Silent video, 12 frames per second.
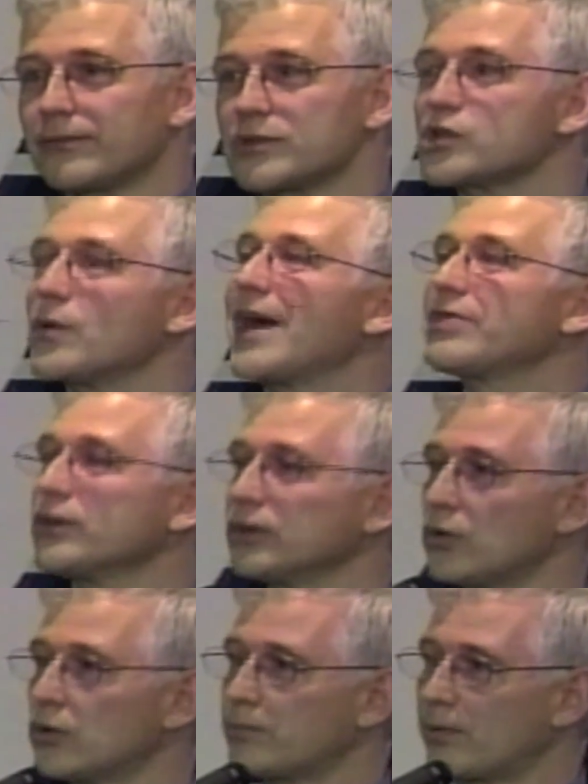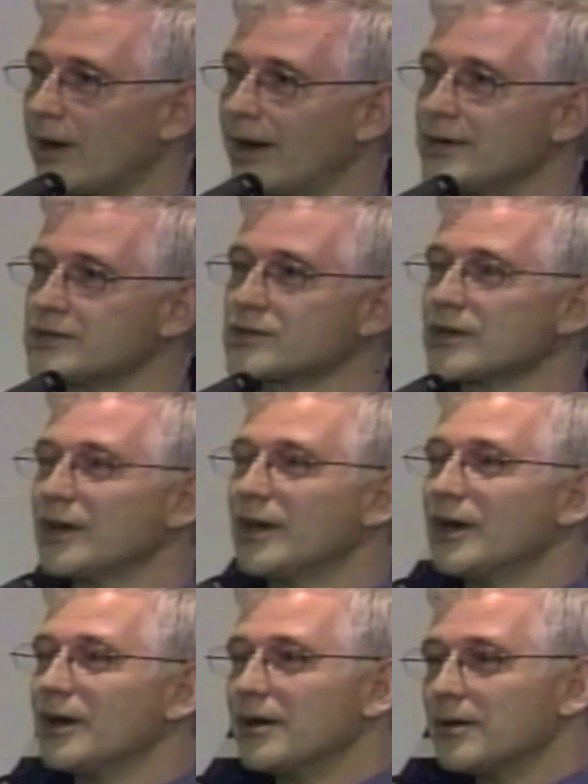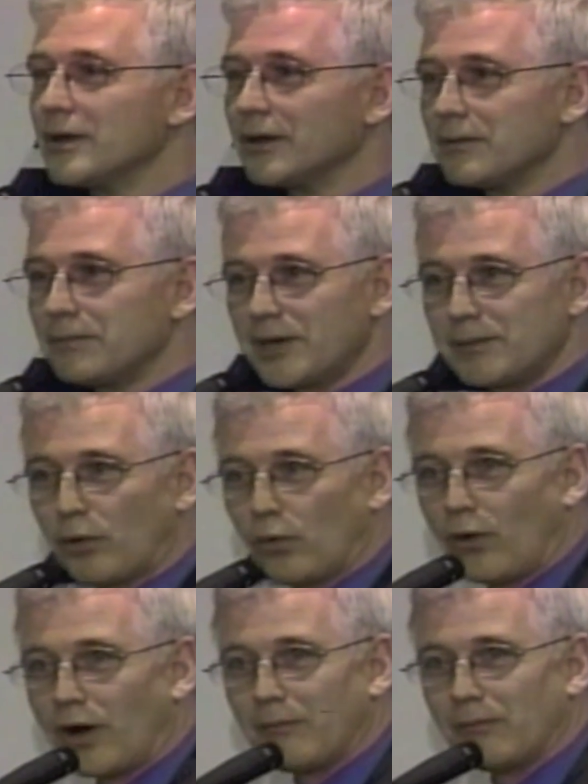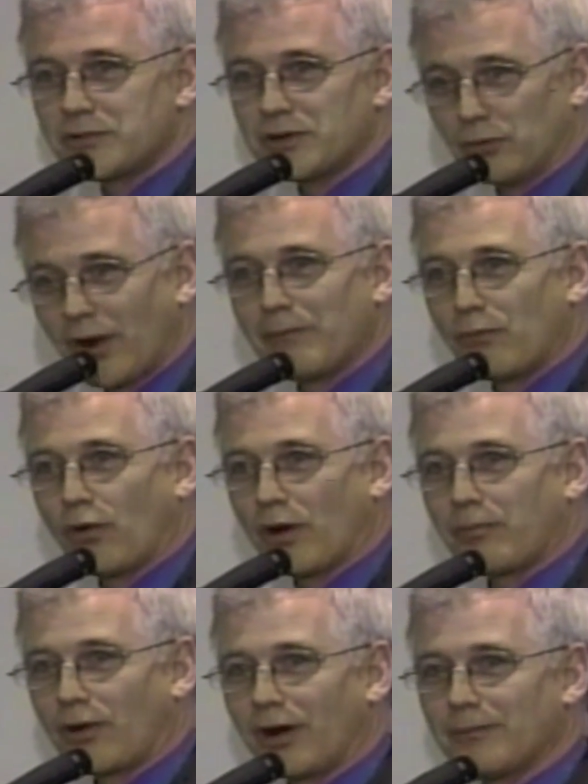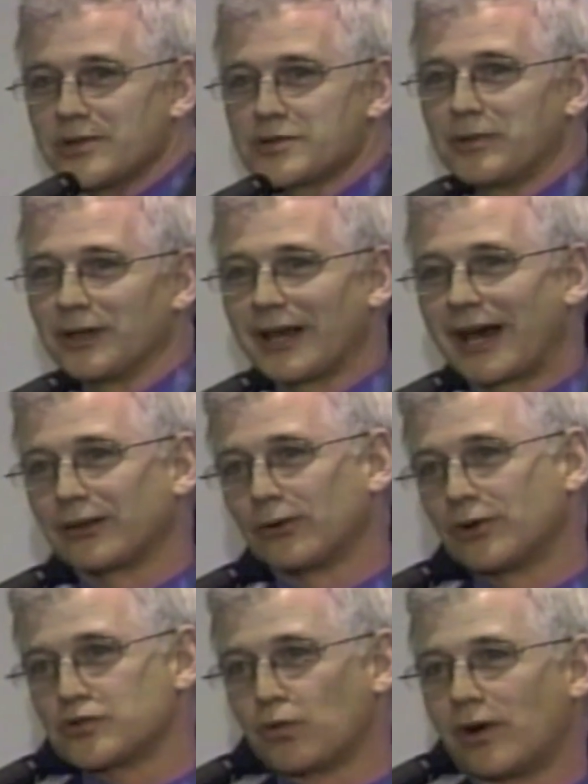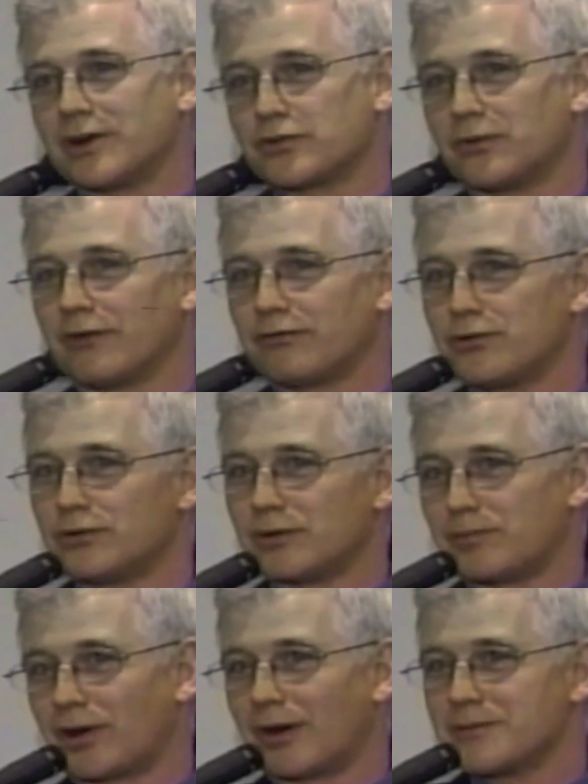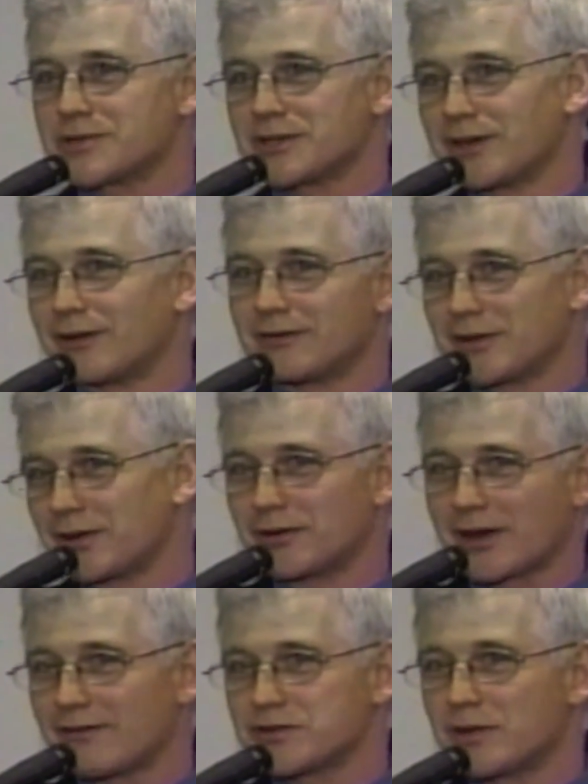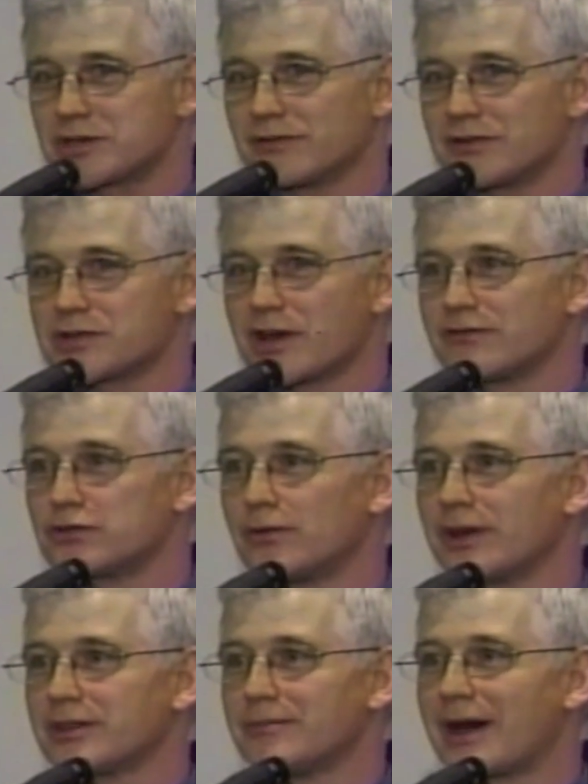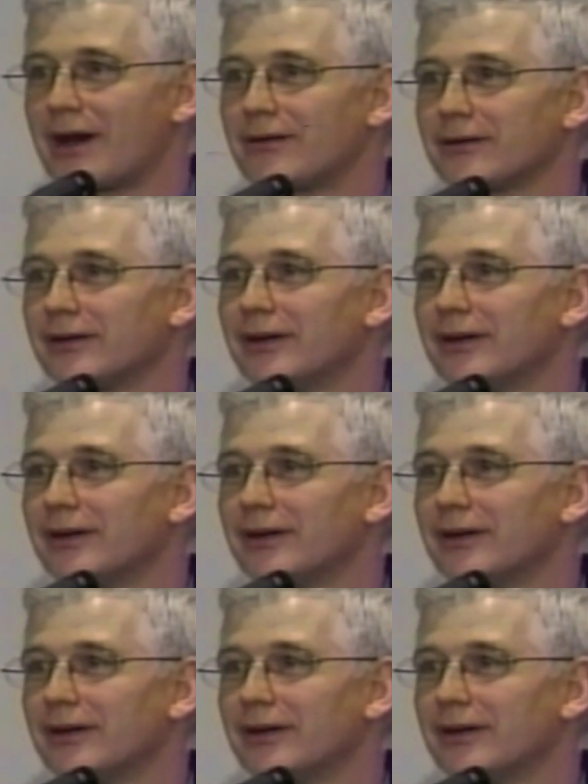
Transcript: So at the lower price, people want to rent more apartments, but landlords want to rent fewer apartments. They don't have as much of an incentive to rent them out.